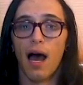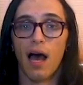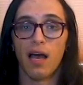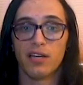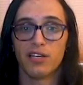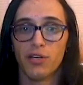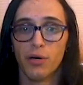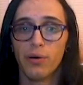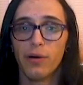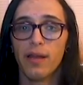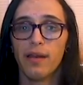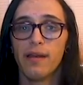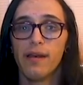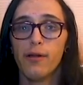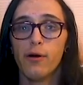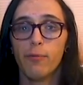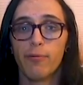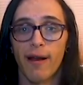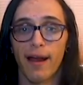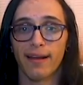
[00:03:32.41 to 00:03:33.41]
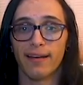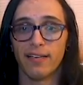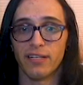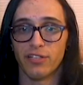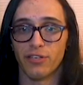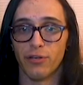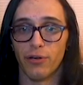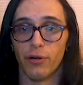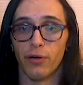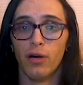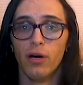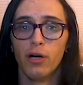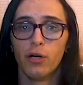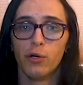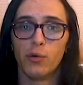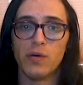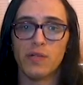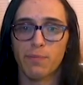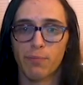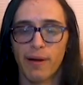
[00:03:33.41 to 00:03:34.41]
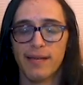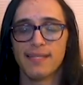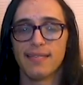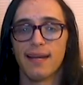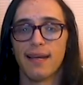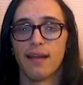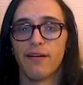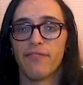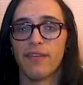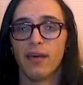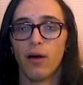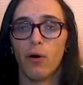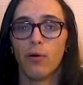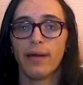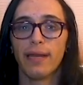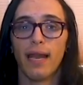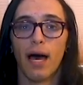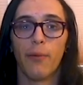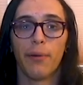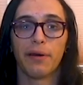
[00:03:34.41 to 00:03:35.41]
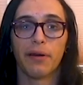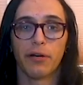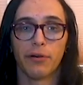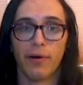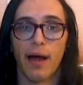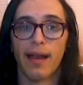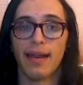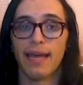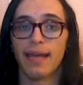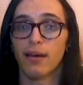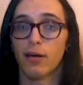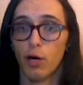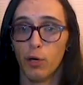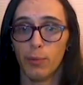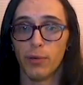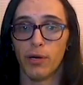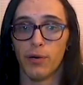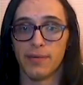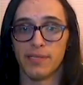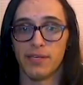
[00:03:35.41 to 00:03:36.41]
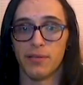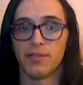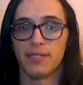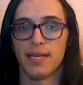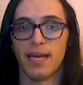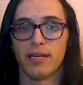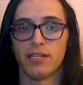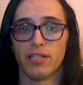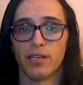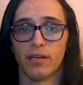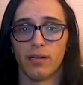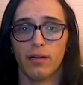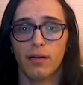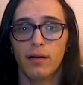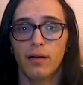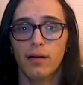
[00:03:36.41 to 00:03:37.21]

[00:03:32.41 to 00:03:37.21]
a Shorin-ryu practitioner who was president of the Okinawan Karate and Kobudo Association.